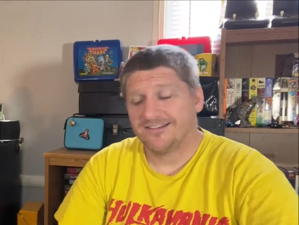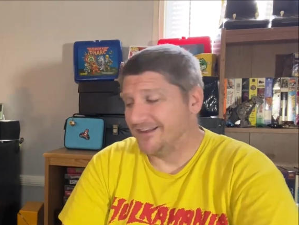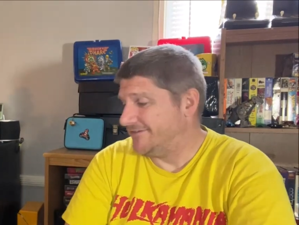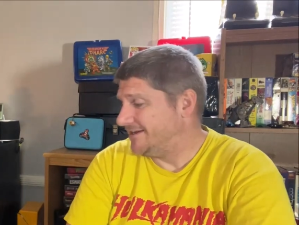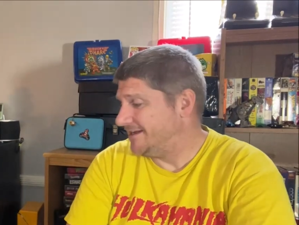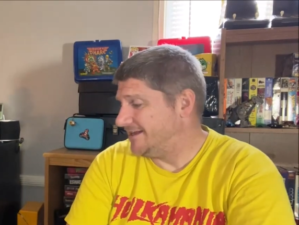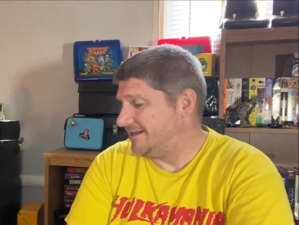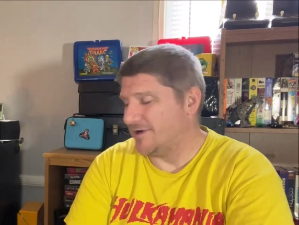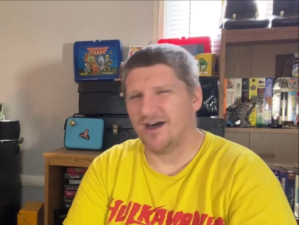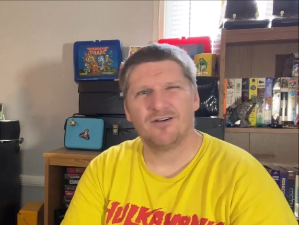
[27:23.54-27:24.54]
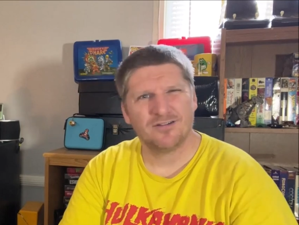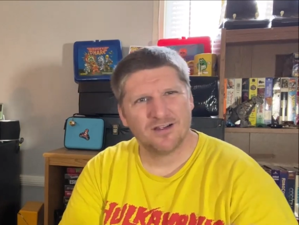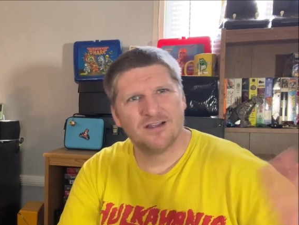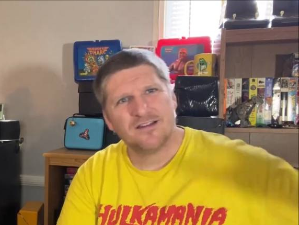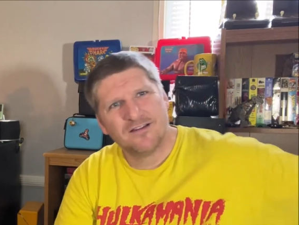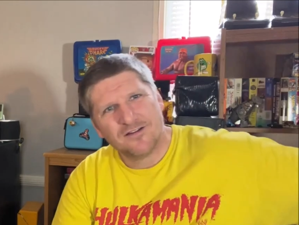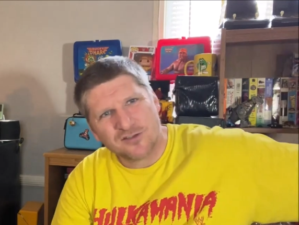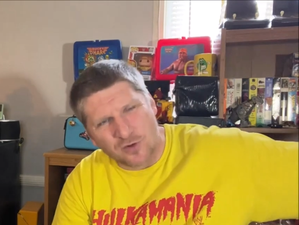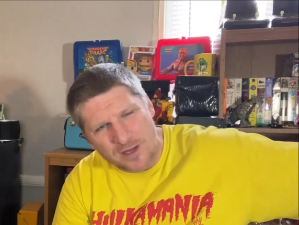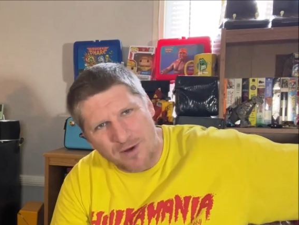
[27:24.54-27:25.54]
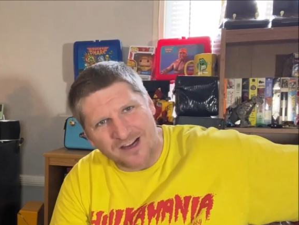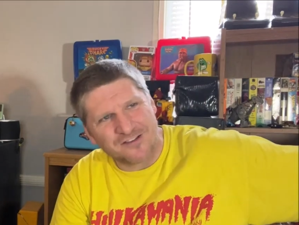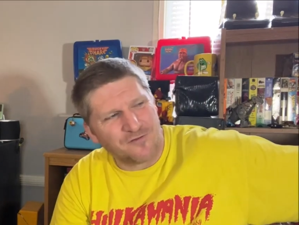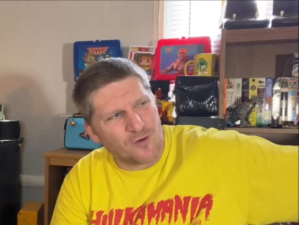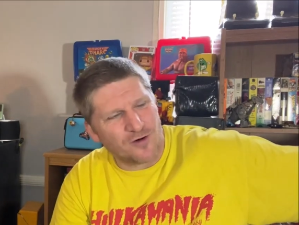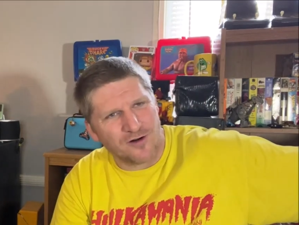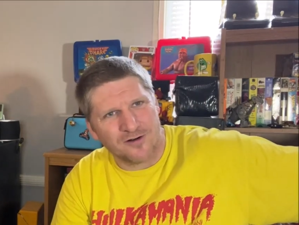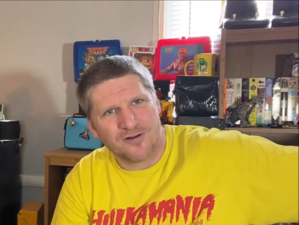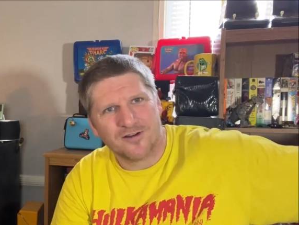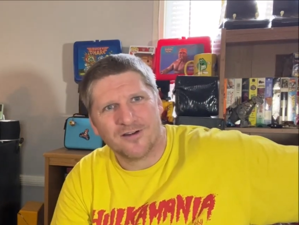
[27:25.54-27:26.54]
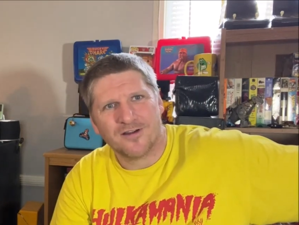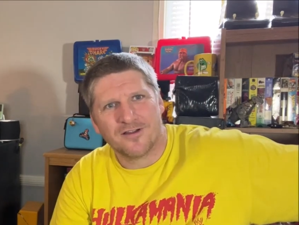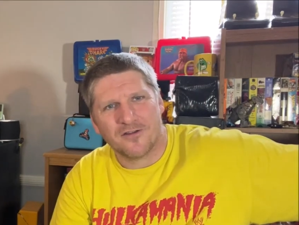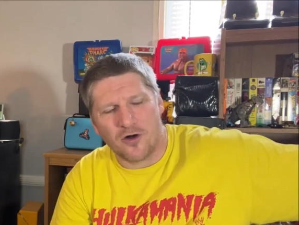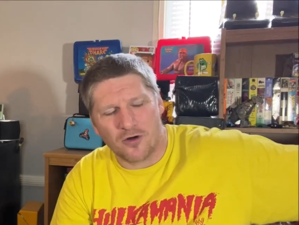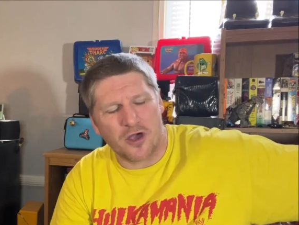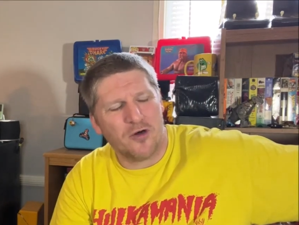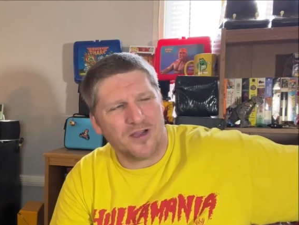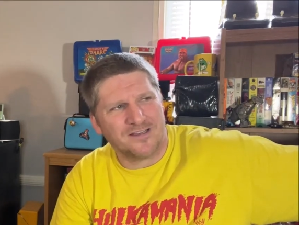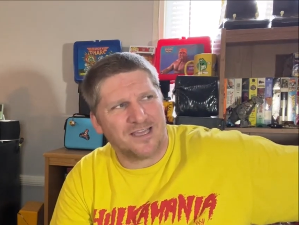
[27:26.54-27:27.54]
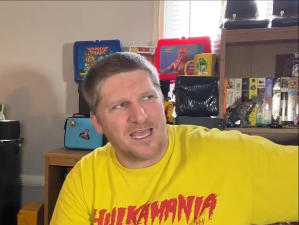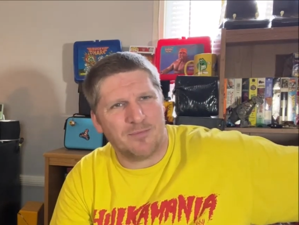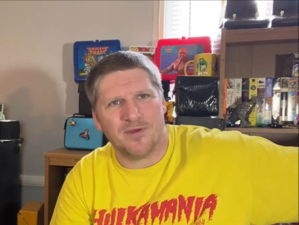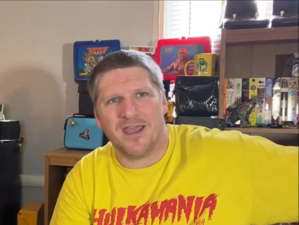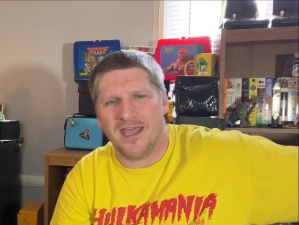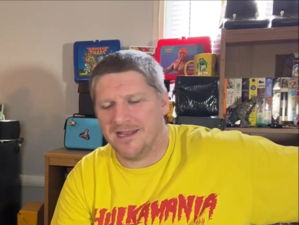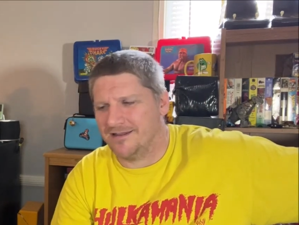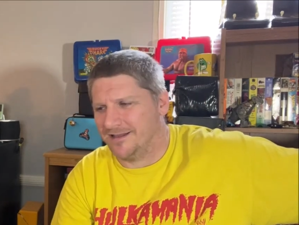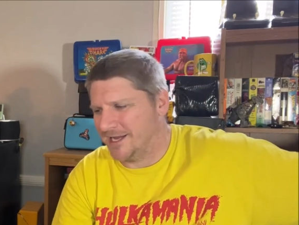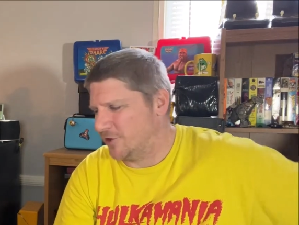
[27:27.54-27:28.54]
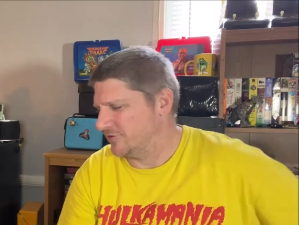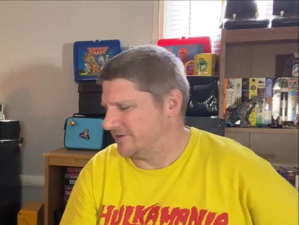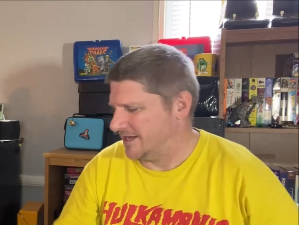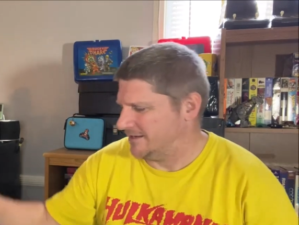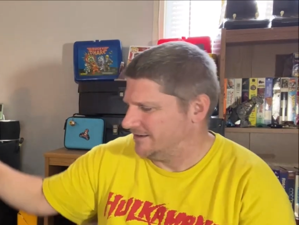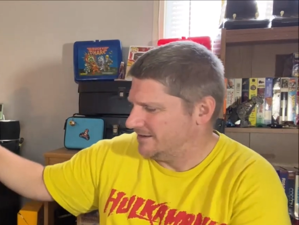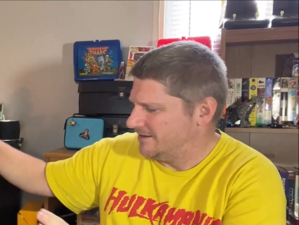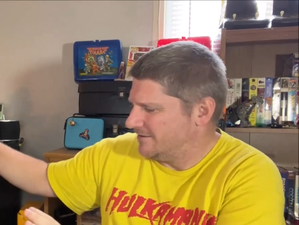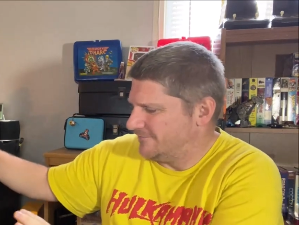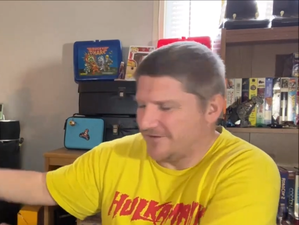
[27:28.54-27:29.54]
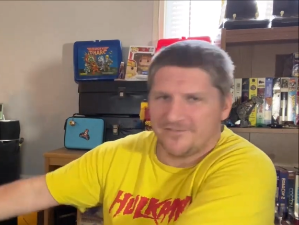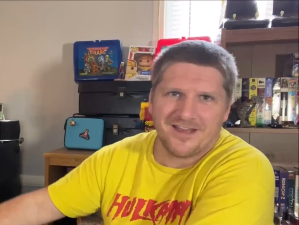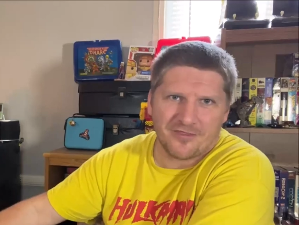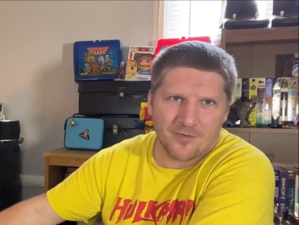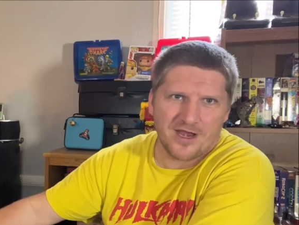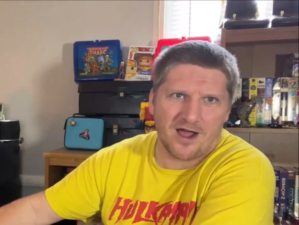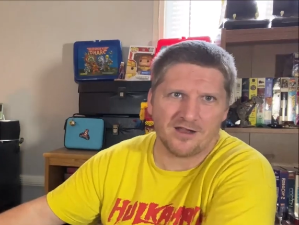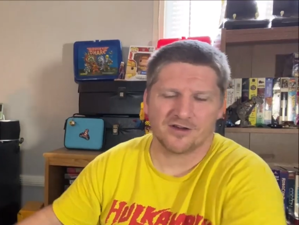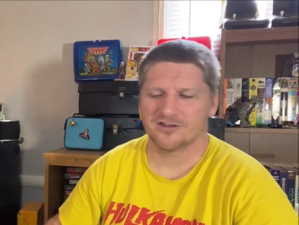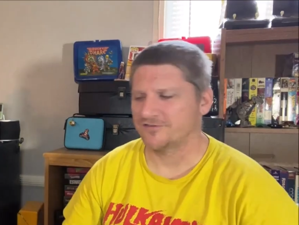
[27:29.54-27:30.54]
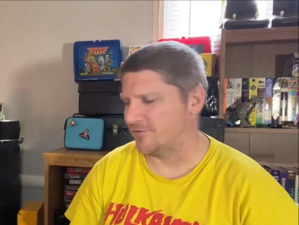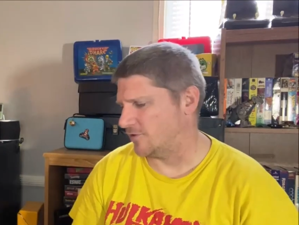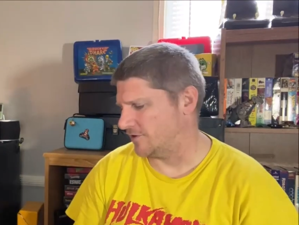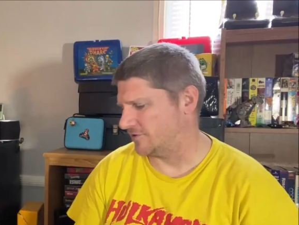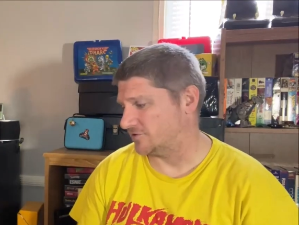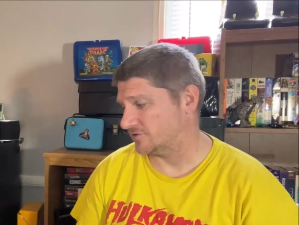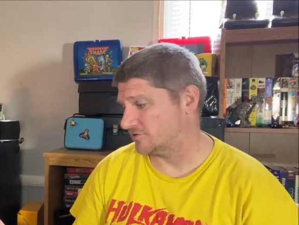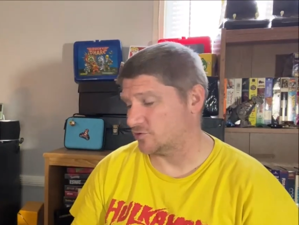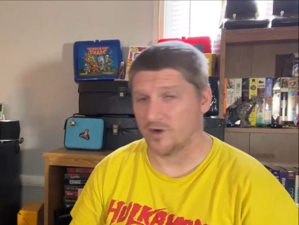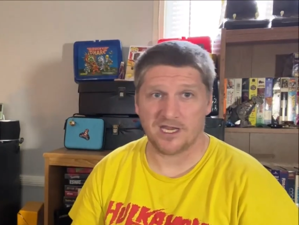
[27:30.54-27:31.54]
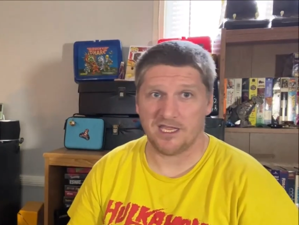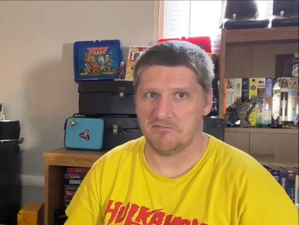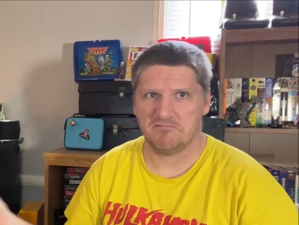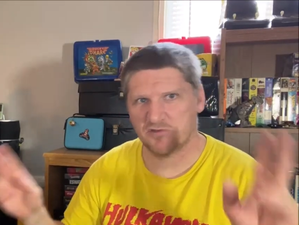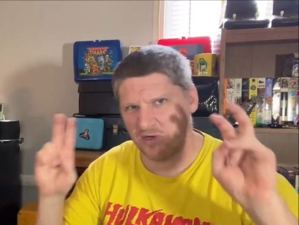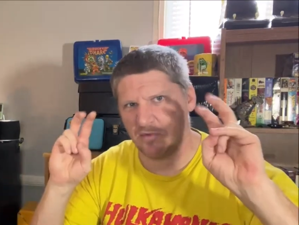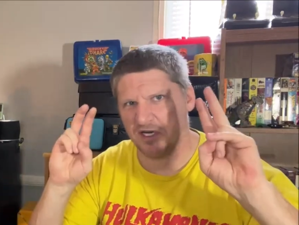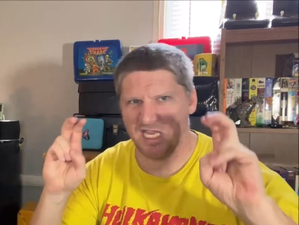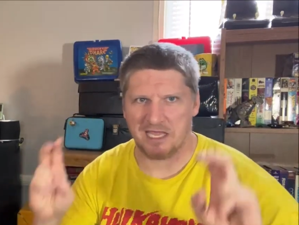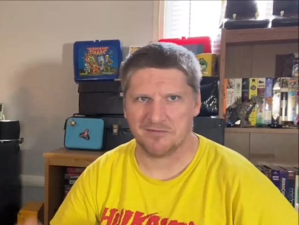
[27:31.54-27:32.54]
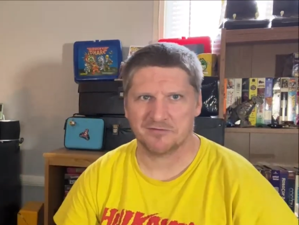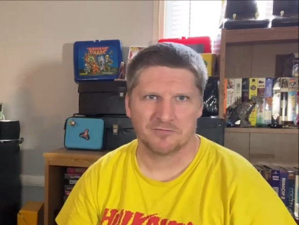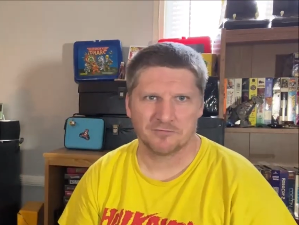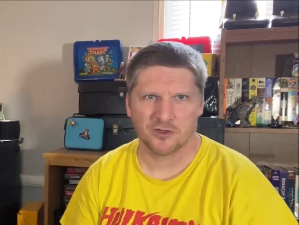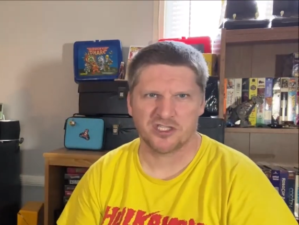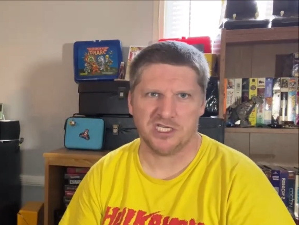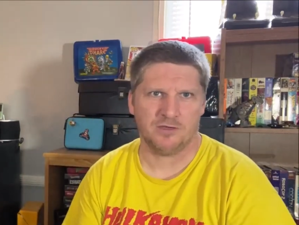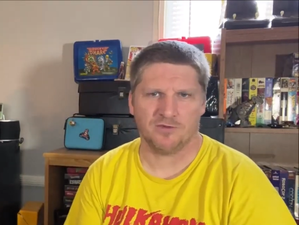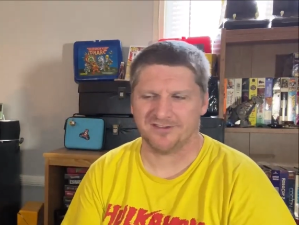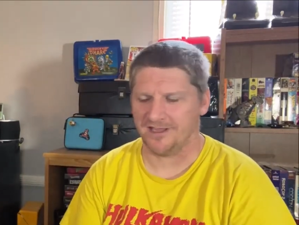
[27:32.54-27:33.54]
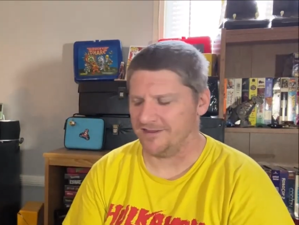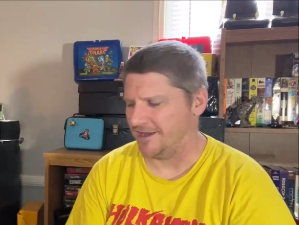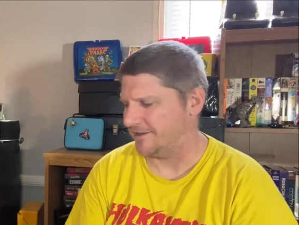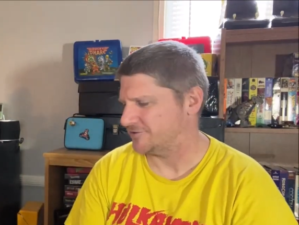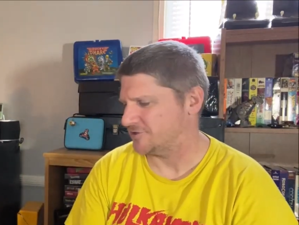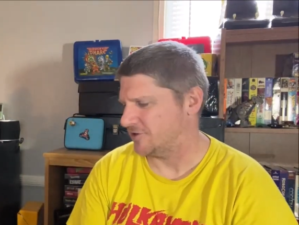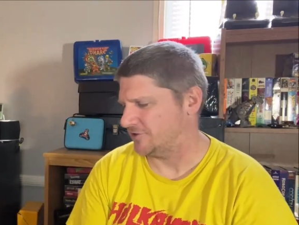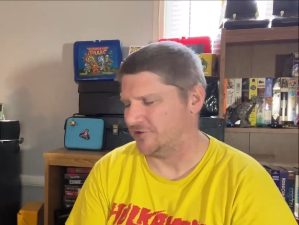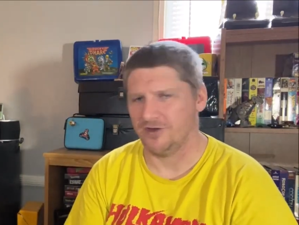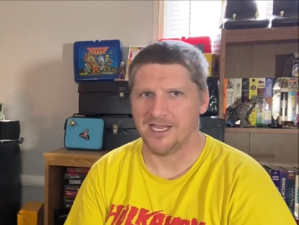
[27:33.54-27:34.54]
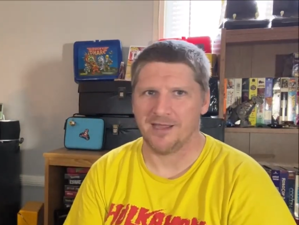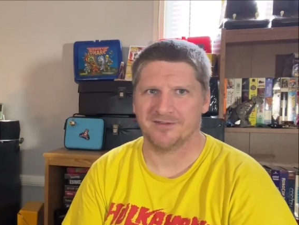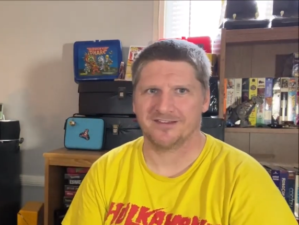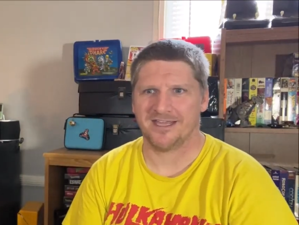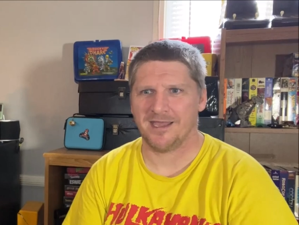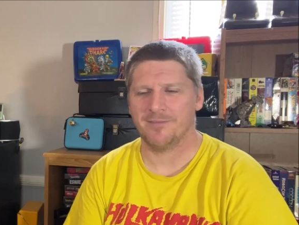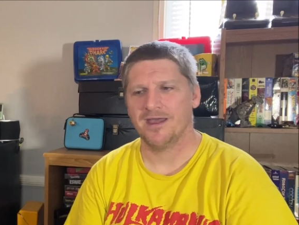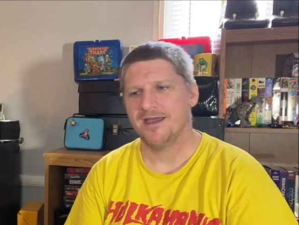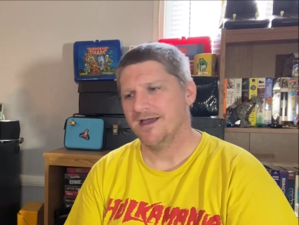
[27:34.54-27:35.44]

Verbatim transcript: 70, well, 20 bucks for the Hulk Hogan tape and the Lego set. $53 for 20, 21 games. We'll cheat. We'll say that extra Call of Duty game is a game.